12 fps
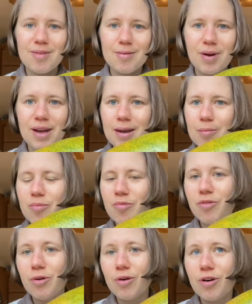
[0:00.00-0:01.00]
but
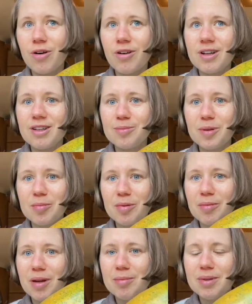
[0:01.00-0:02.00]
for these people,
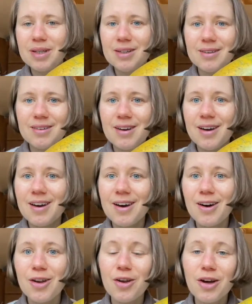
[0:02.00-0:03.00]
maybe
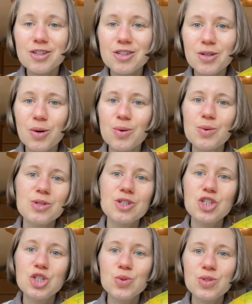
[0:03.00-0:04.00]
a not so
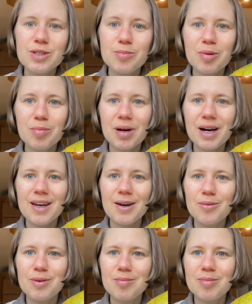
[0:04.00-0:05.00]
juicy papaya
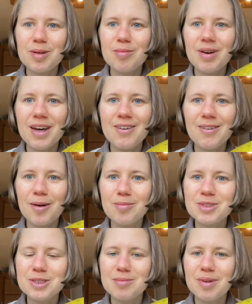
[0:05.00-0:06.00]
would be a better
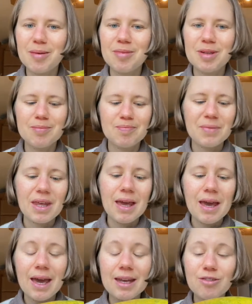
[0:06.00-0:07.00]
option maybe.
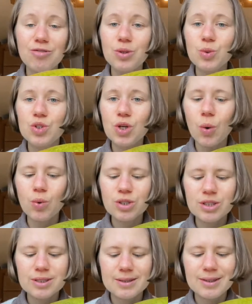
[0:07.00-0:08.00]
And if you
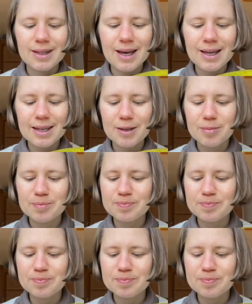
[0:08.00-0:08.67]
don't like